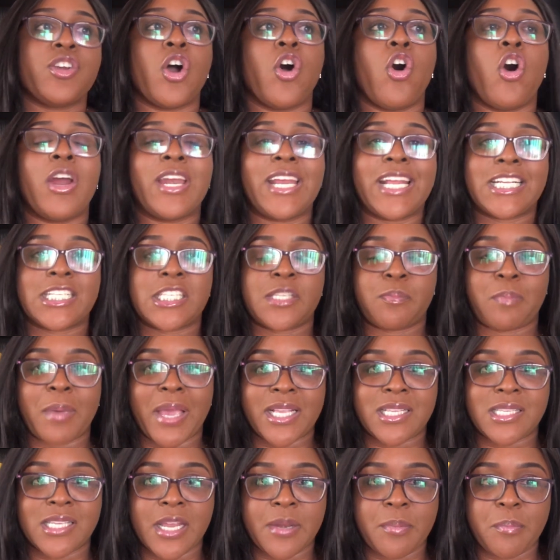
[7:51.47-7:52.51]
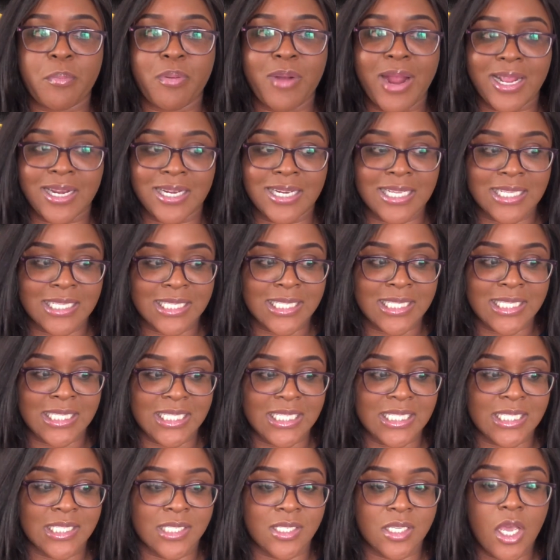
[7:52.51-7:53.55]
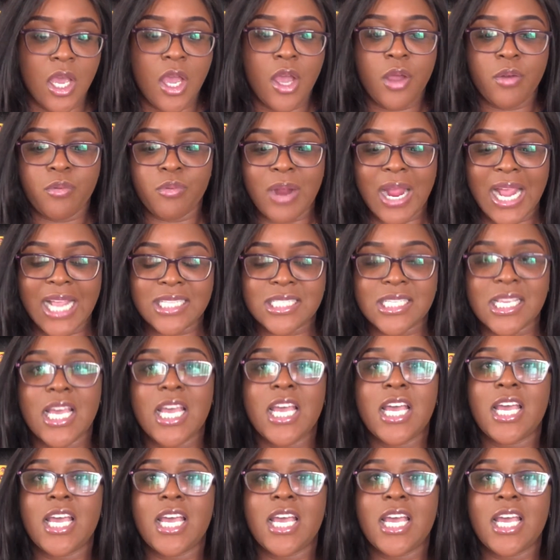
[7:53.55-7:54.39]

unexpected pregnancies, right?